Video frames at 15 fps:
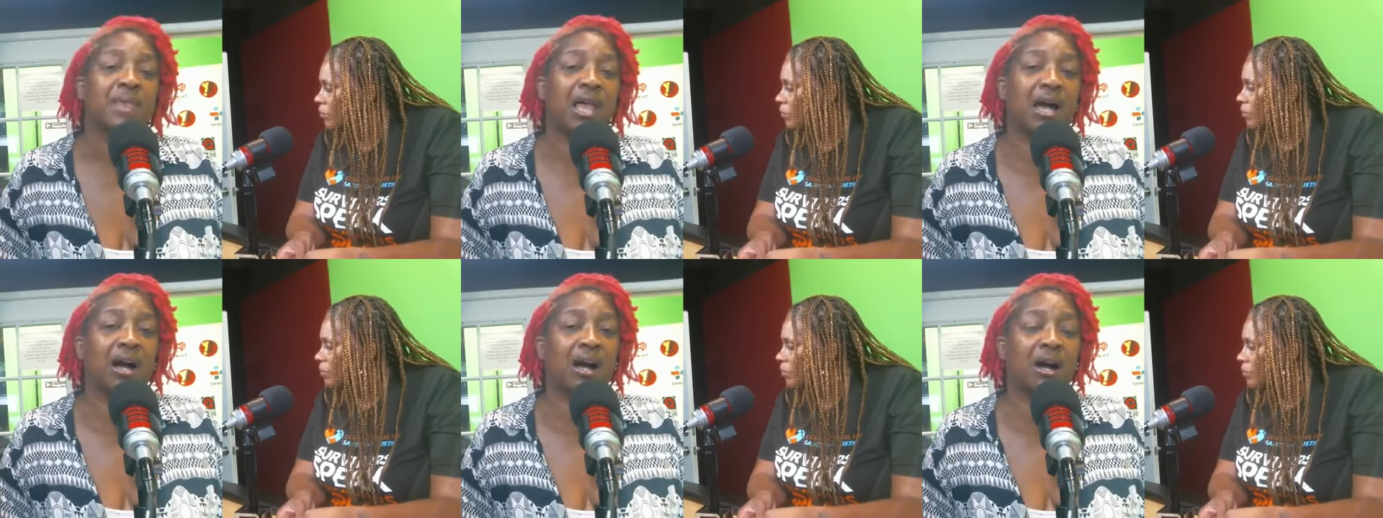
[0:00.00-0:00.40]

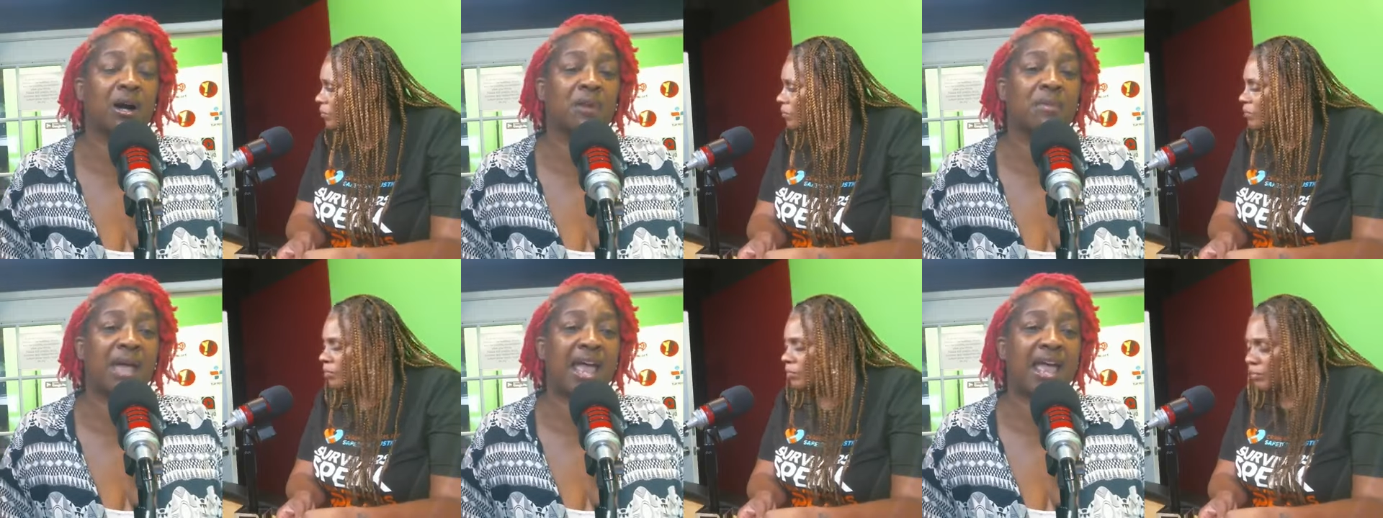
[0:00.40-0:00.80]

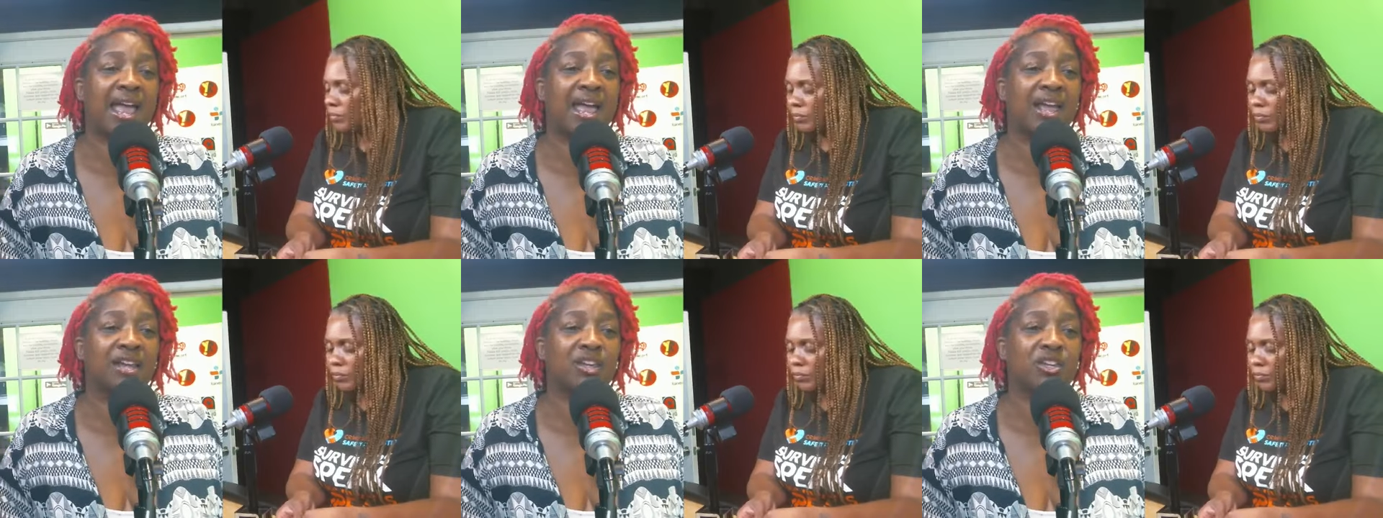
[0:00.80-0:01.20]
Speaker 1: Um,
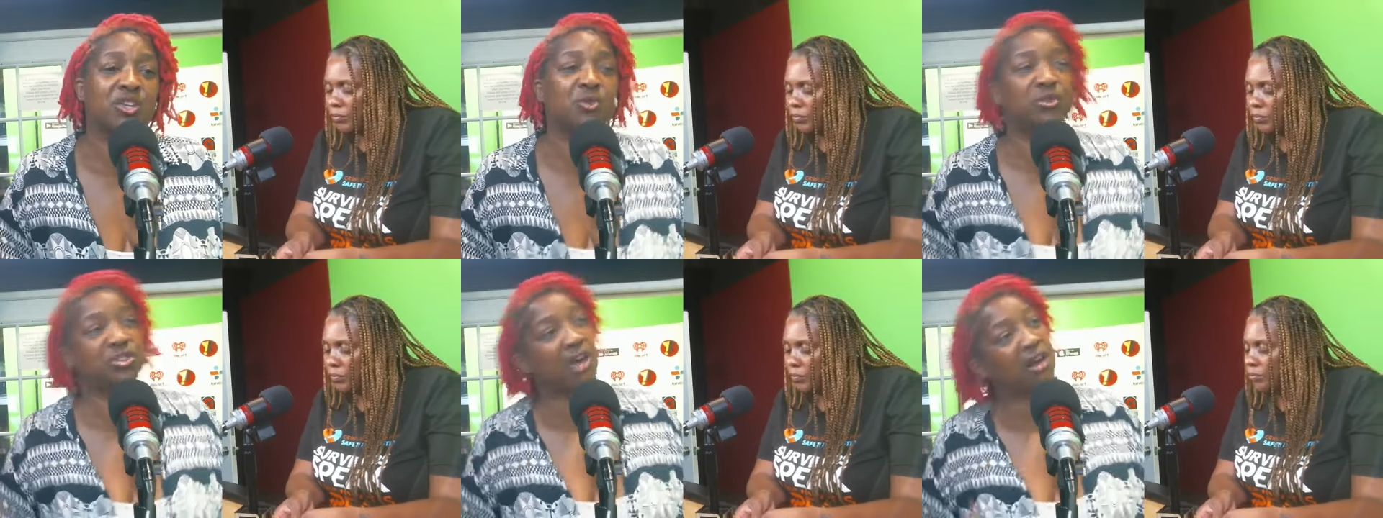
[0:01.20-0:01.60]
and
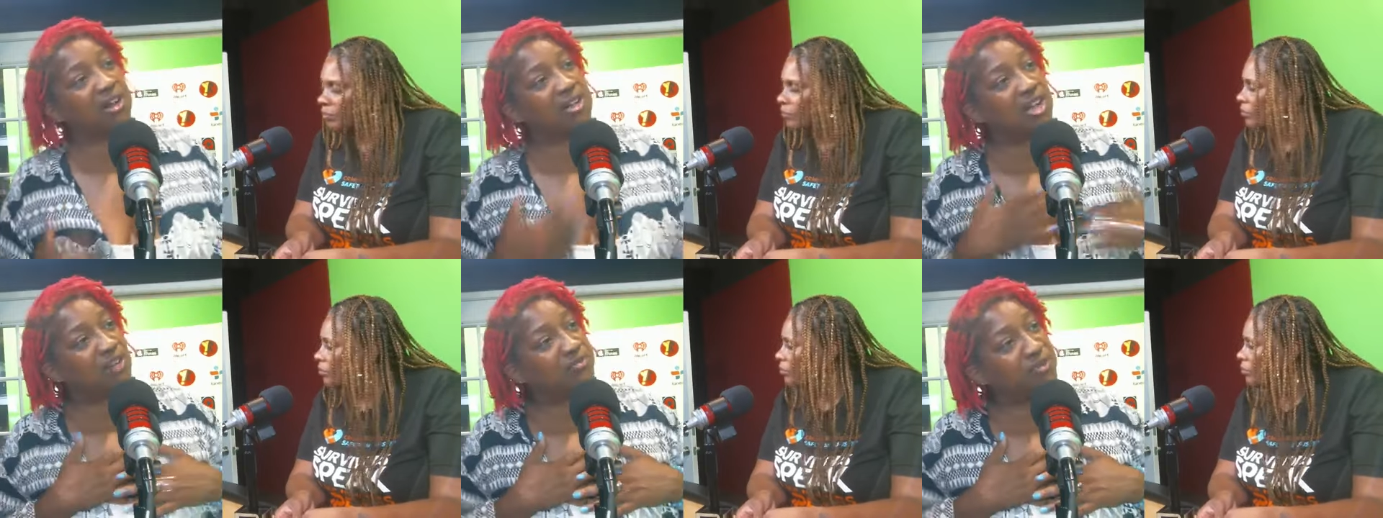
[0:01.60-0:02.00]
you thought
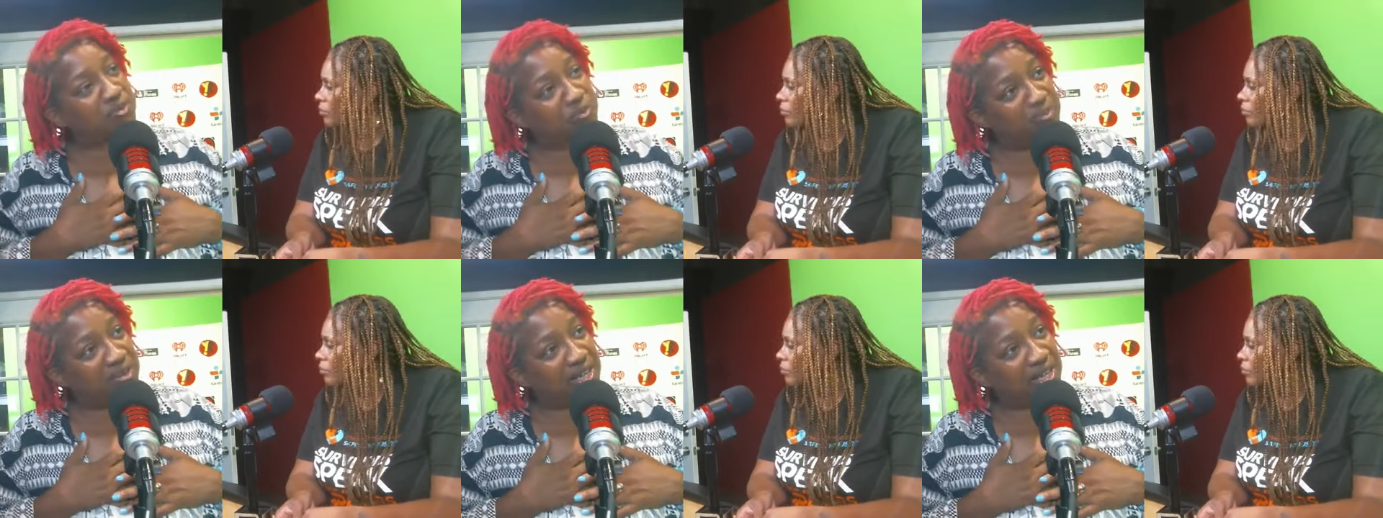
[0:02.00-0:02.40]
enough of
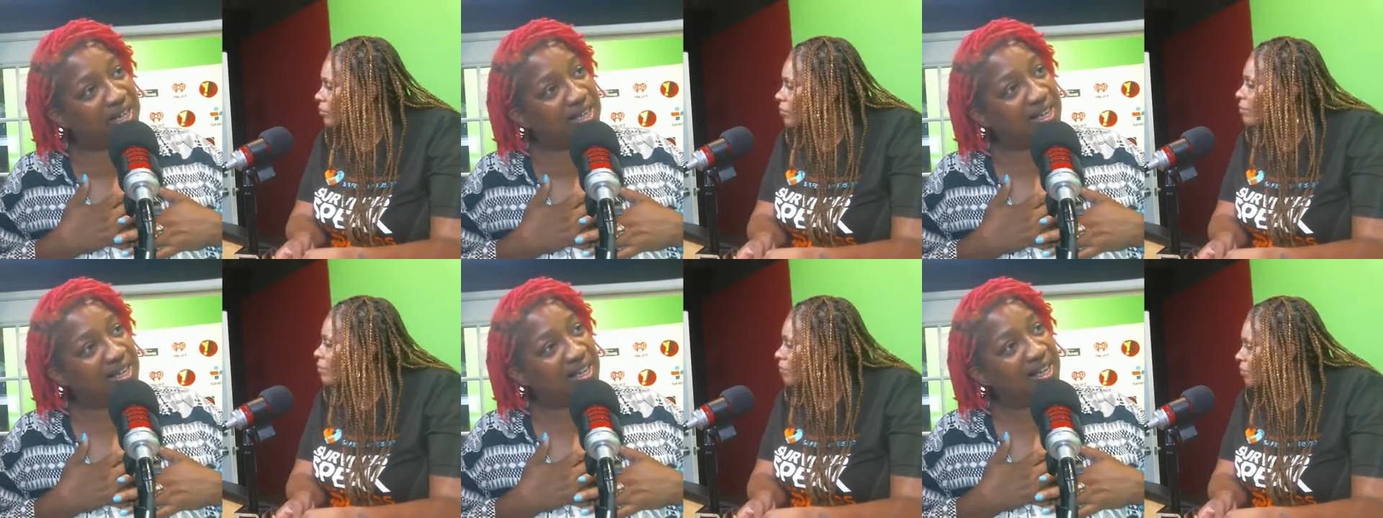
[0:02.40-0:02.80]

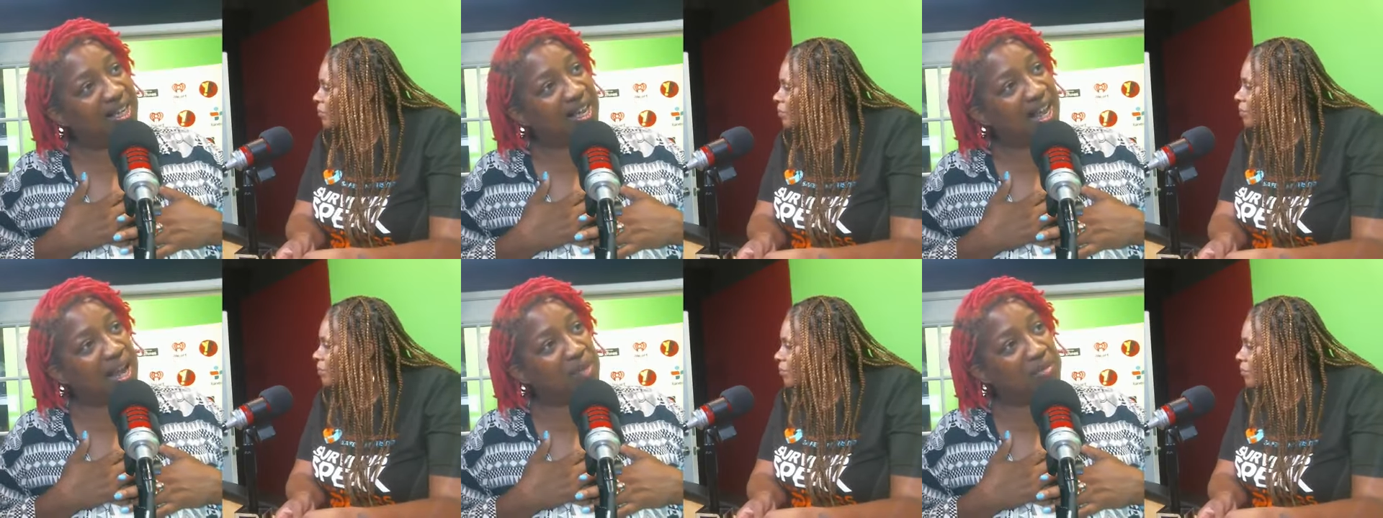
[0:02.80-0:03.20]
me
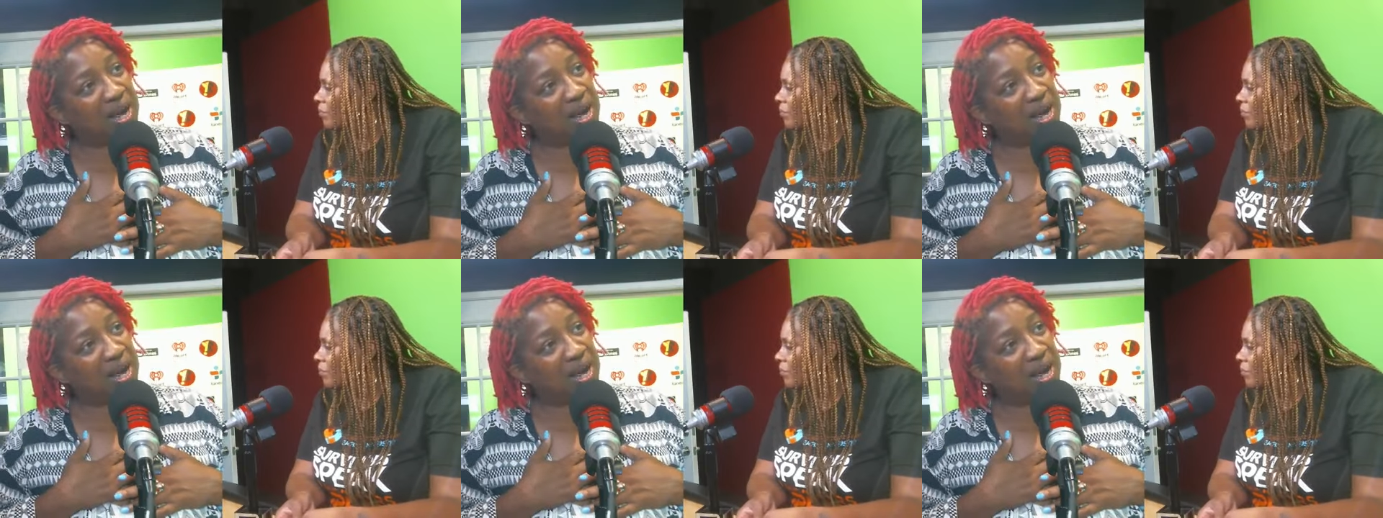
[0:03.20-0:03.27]
and